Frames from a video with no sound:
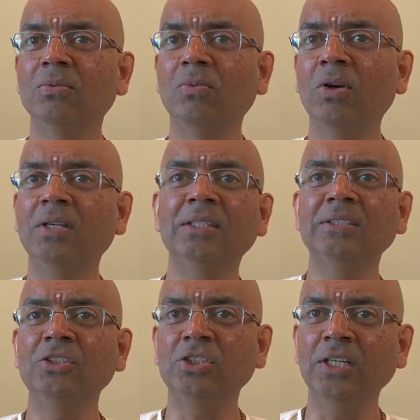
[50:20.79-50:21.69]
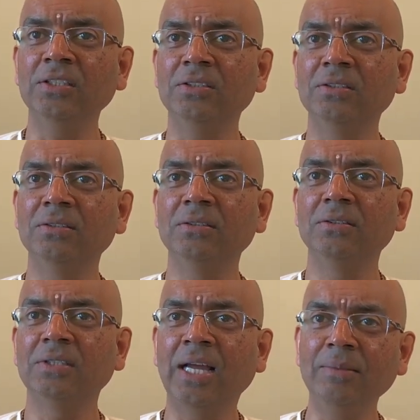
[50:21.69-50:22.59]
What doesn't change?
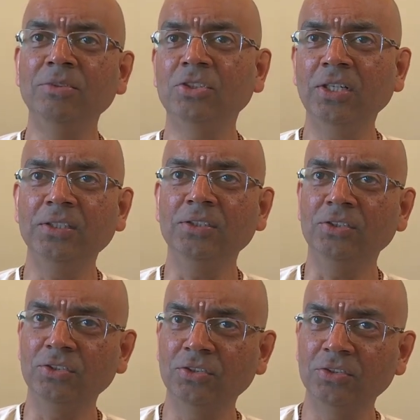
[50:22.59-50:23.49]
Times change.